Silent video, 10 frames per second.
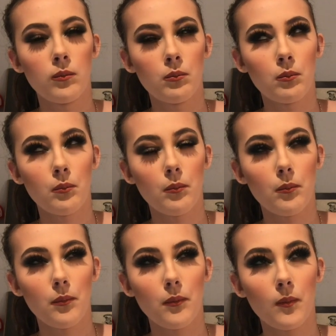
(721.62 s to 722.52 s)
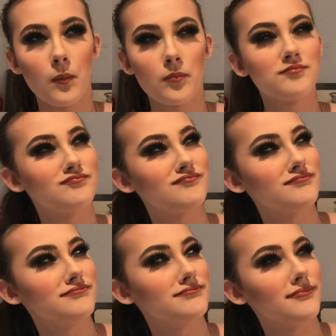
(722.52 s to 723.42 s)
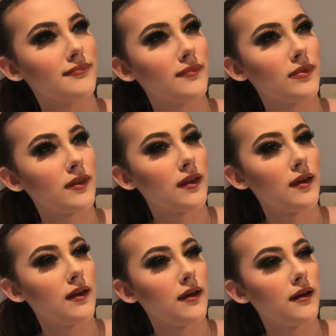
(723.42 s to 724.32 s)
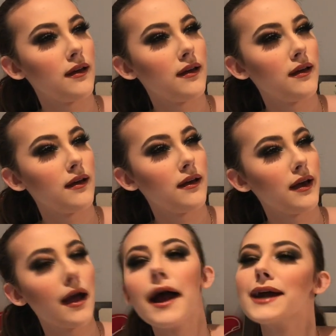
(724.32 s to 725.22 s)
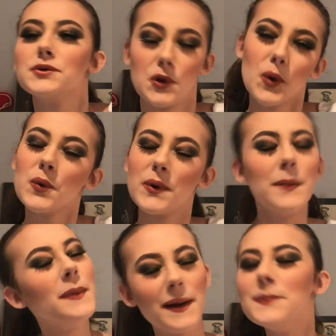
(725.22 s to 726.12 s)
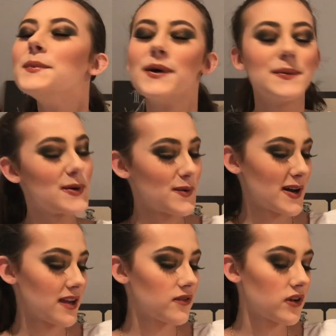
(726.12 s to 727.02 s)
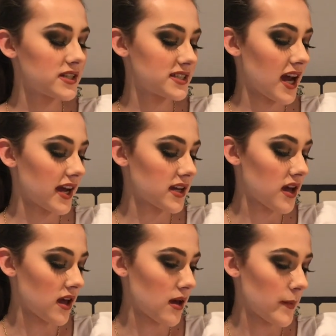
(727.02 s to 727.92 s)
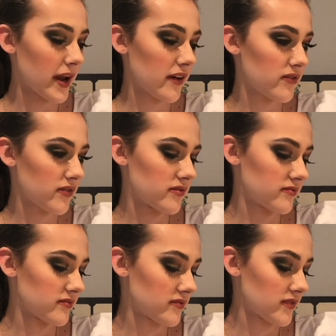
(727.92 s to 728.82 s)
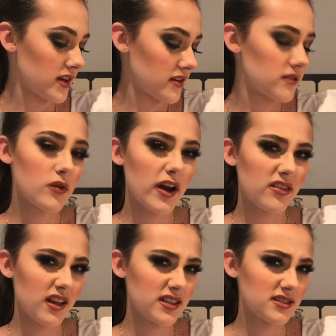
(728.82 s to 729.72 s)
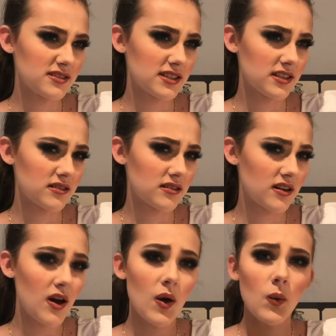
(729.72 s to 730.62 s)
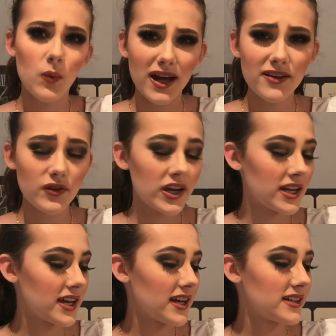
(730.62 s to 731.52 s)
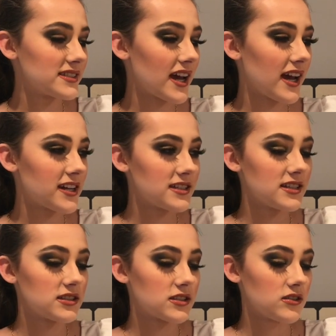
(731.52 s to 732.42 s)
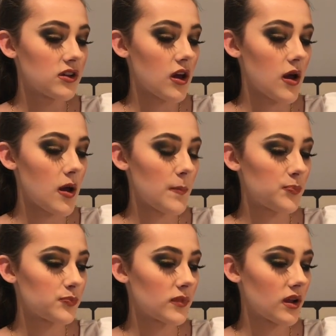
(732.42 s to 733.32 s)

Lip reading: I don't remember, but whatever it's like. But I think, no, I think it's a deer. Whatever it is, like, it's the